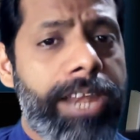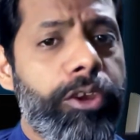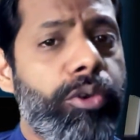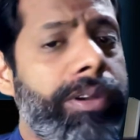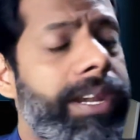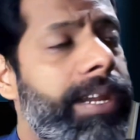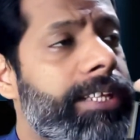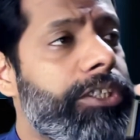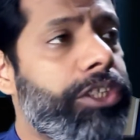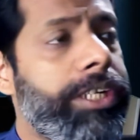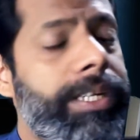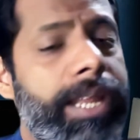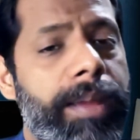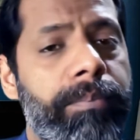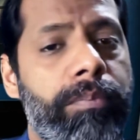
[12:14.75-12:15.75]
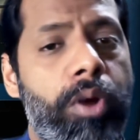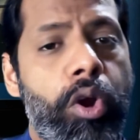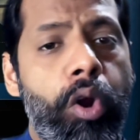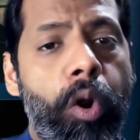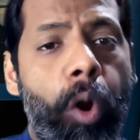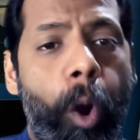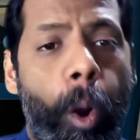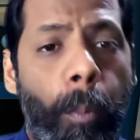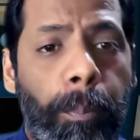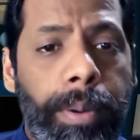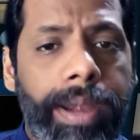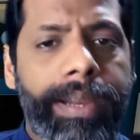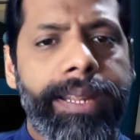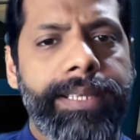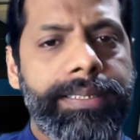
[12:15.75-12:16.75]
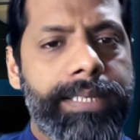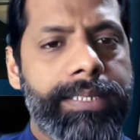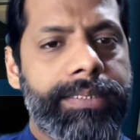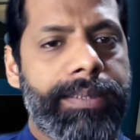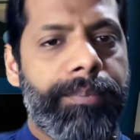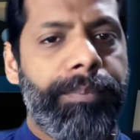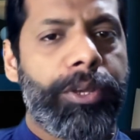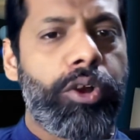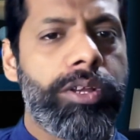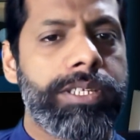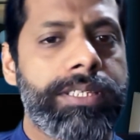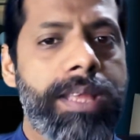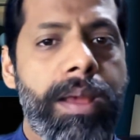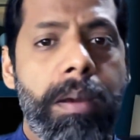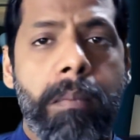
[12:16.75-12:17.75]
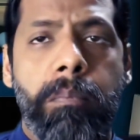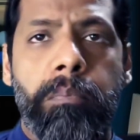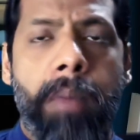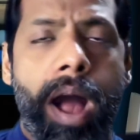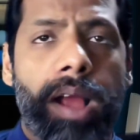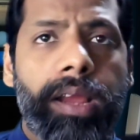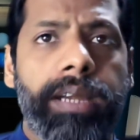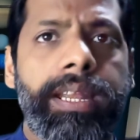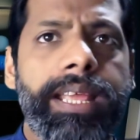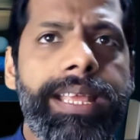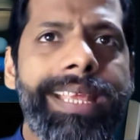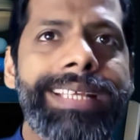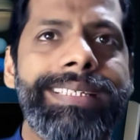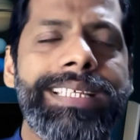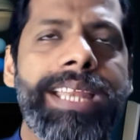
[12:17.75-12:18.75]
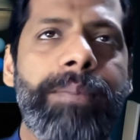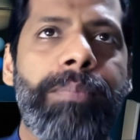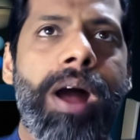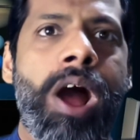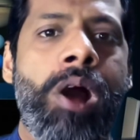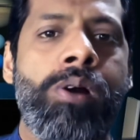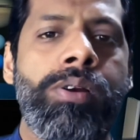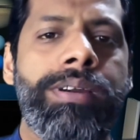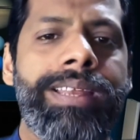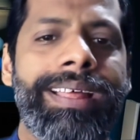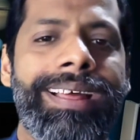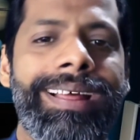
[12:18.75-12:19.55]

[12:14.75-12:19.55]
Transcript: You need a GTM operating system, because marketing isn't about